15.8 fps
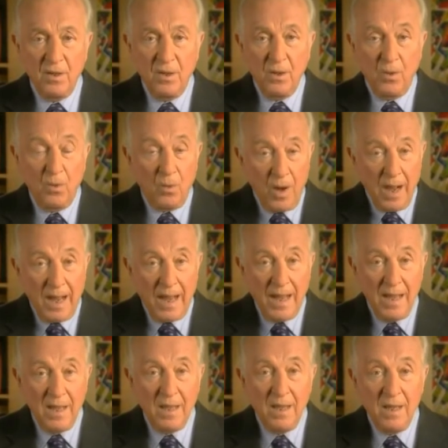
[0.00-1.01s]
Why?
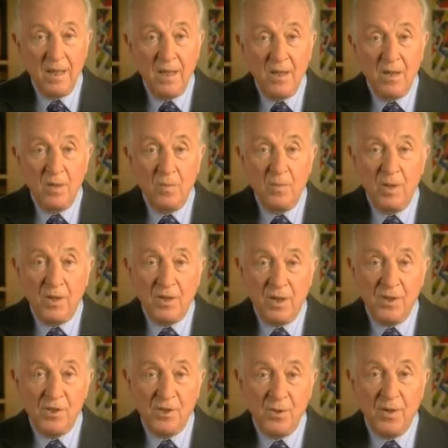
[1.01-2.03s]

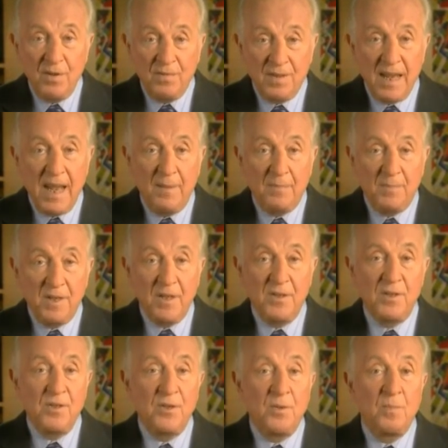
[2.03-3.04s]
Because you have tapped
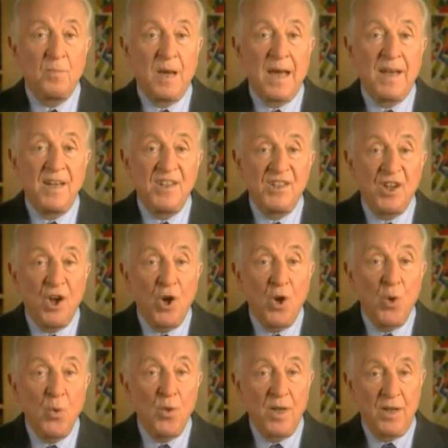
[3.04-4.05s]
into your body's
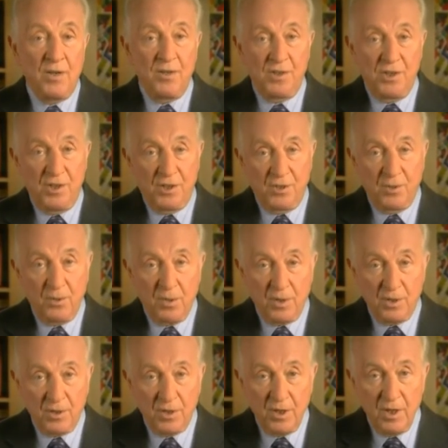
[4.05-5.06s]
own energy
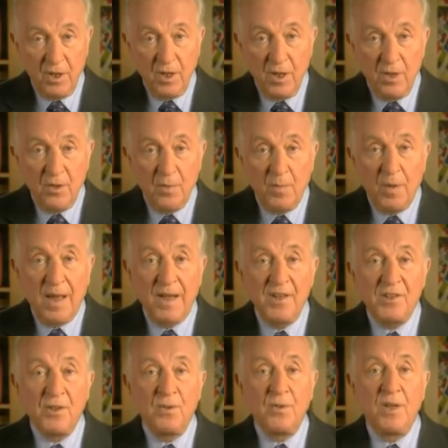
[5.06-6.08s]
stores, your
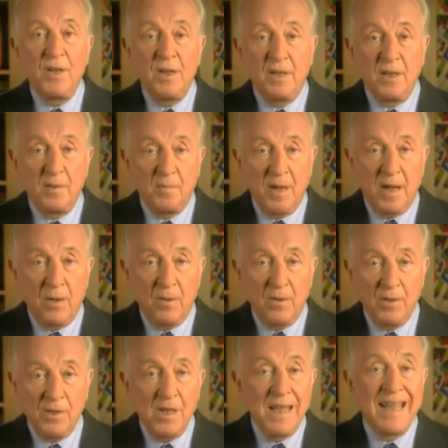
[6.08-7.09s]
body's own healing
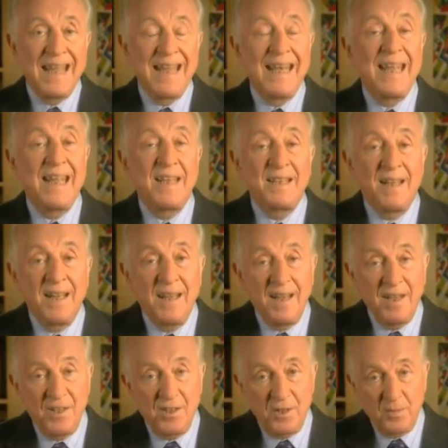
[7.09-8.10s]
powers and
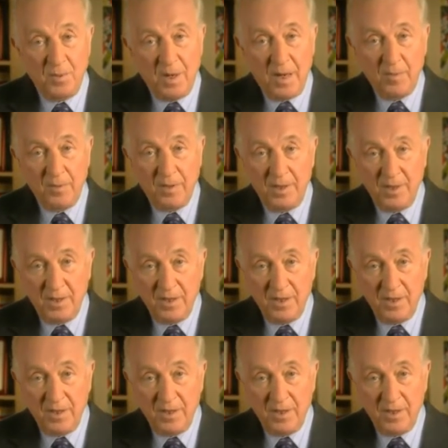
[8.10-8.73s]
anti-aging properties.